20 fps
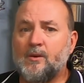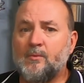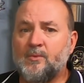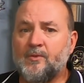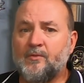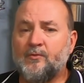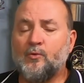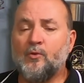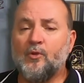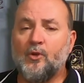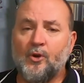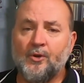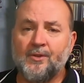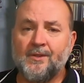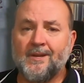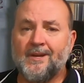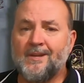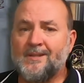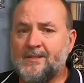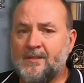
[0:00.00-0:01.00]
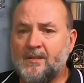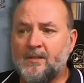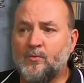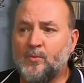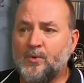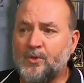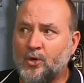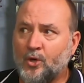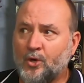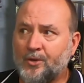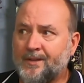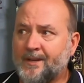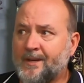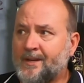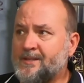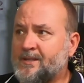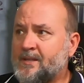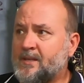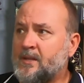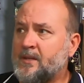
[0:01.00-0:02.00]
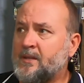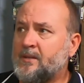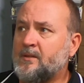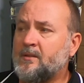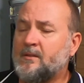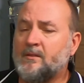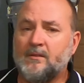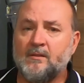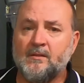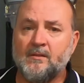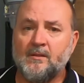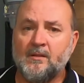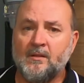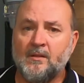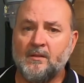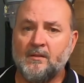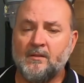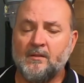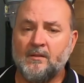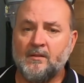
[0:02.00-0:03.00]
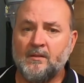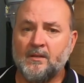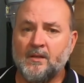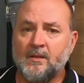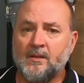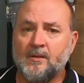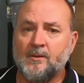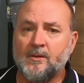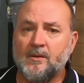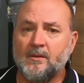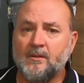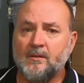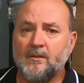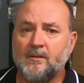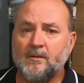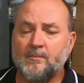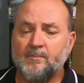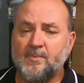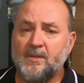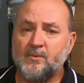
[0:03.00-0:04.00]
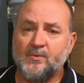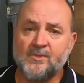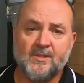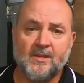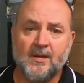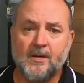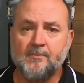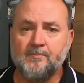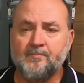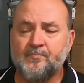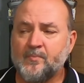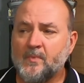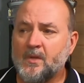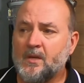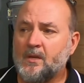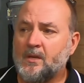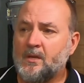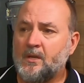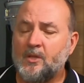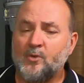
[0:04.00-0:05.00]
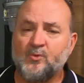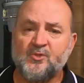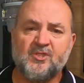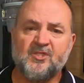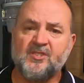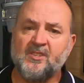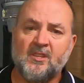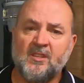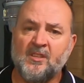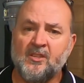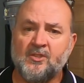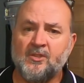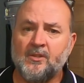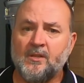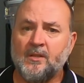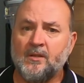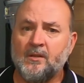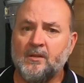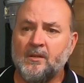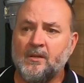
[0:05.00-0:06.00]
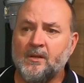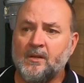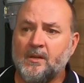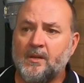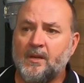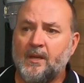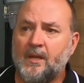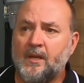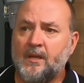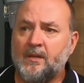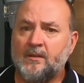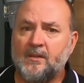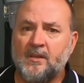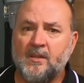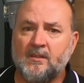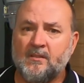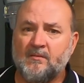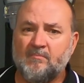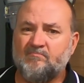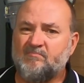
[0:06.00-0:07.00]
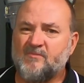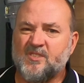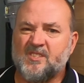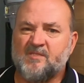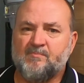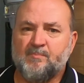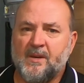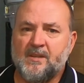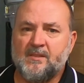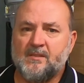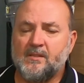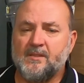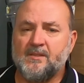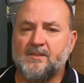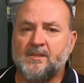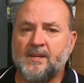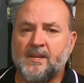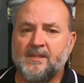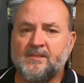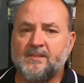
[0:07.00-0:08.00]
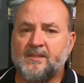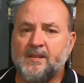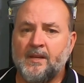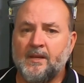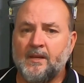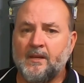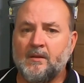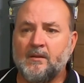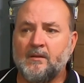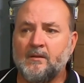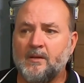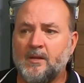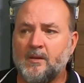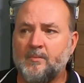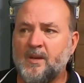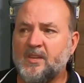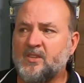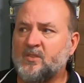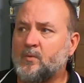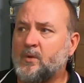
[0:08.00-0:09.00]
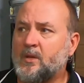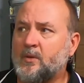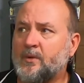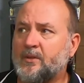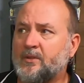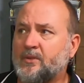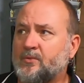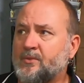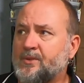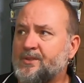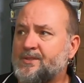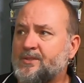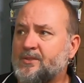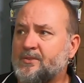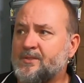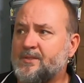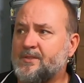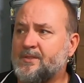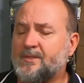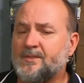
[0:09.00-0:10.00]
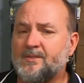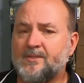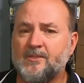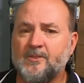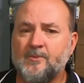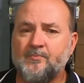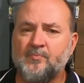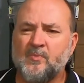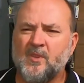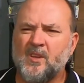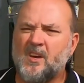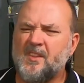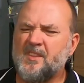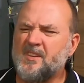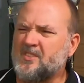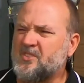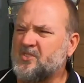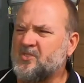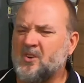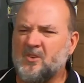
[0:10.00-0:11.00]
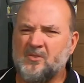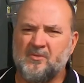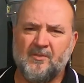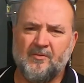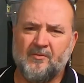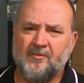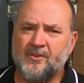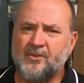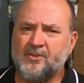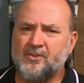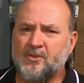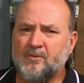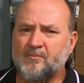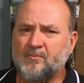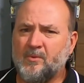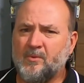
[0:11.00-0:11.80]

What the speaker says: before the hot days hit. And when the hot days hit, the beer was done and it was just conditioning. And it just basically sat static at about 21 degrees Celsius. I think it cycled the fridge on